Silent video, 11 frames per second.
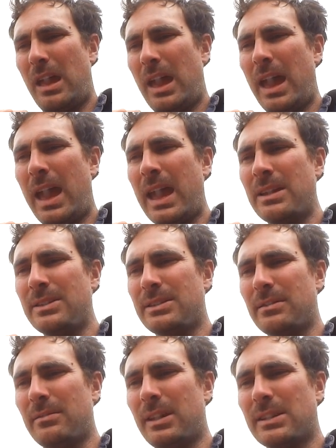and
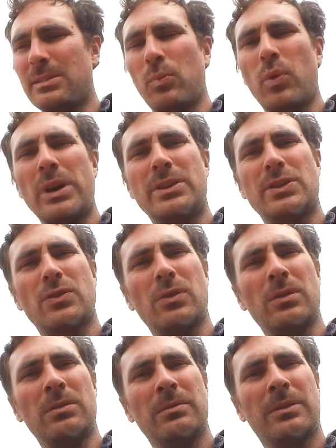get some wheat
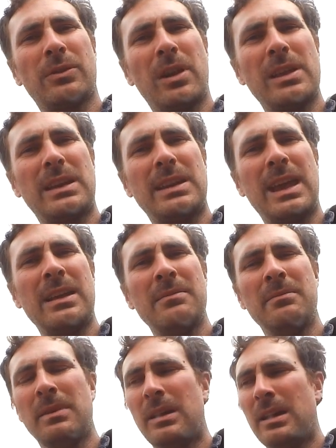straw and throw that down
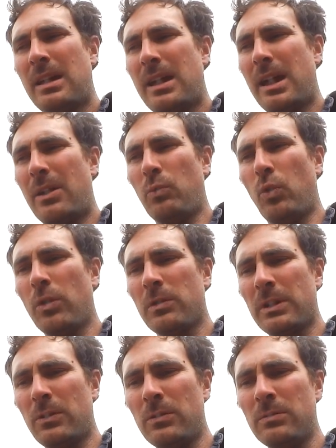and water
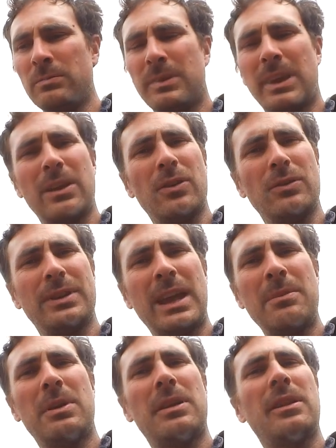it all to get it all
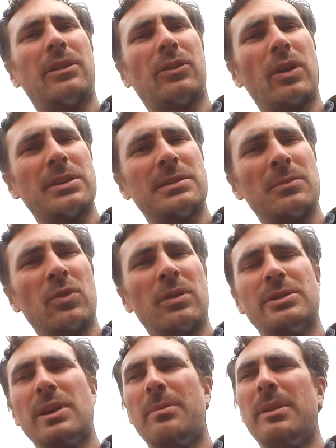damp, and then throw some more
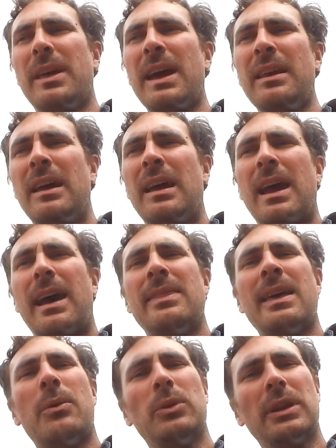on top of that, and
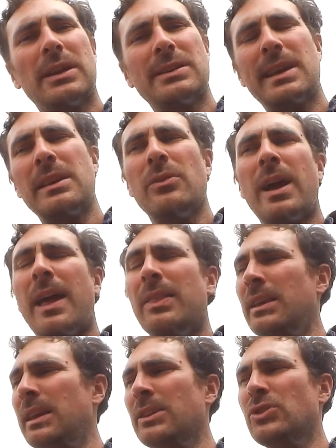that will extenuate. And
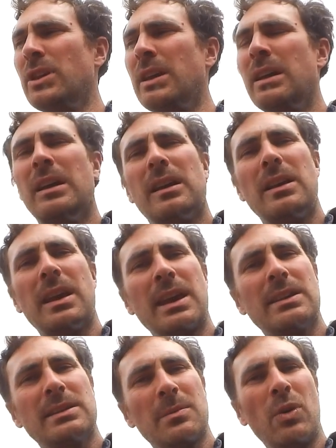the next year you can
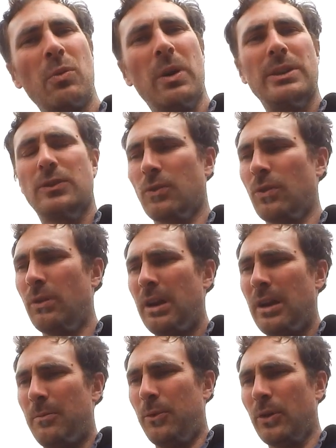get some more wheat straw,
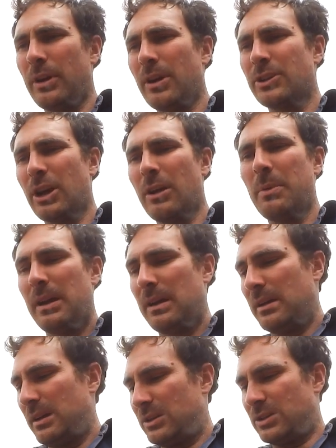put it on top,
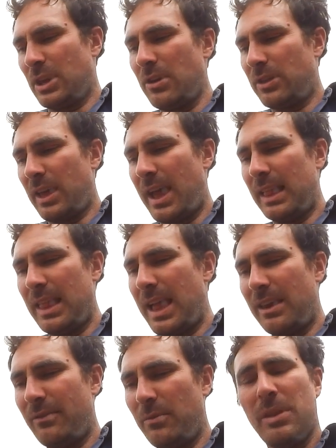soak the hell
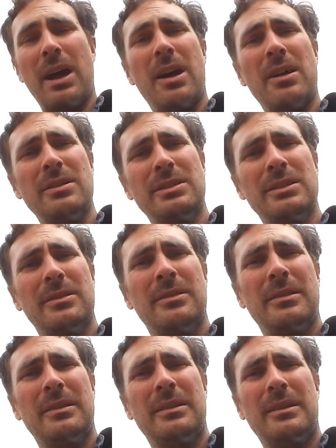out of it with a hose
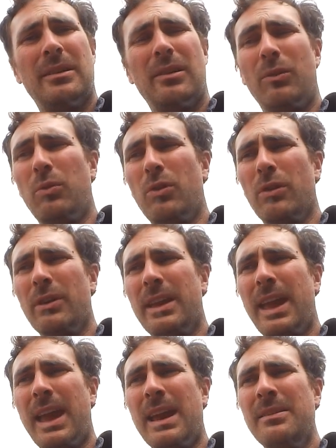or water and
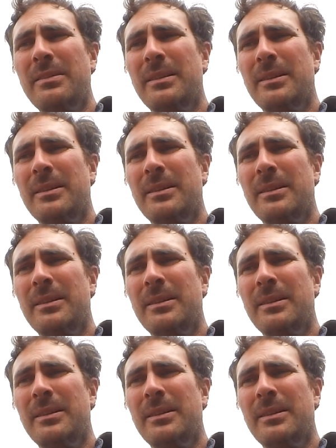can.